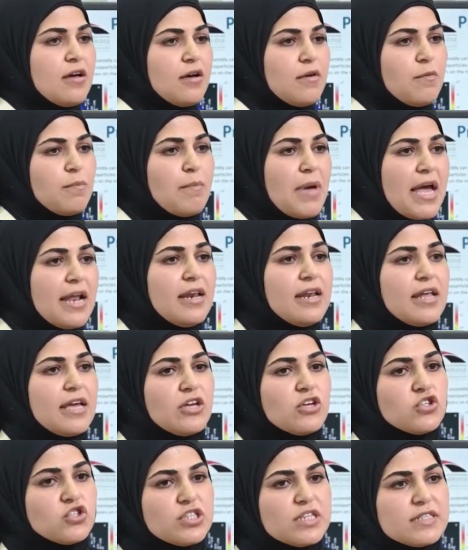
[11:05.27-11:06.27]

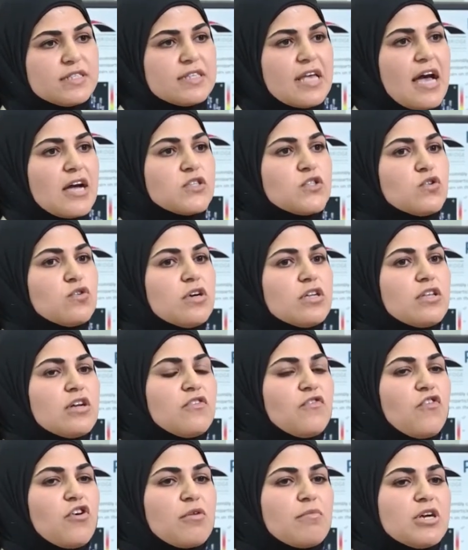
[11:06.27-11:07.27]
mainly GSACs to get
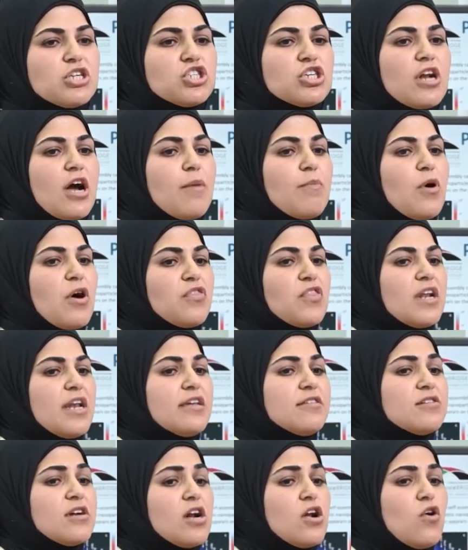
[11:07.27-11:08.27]
information about the literal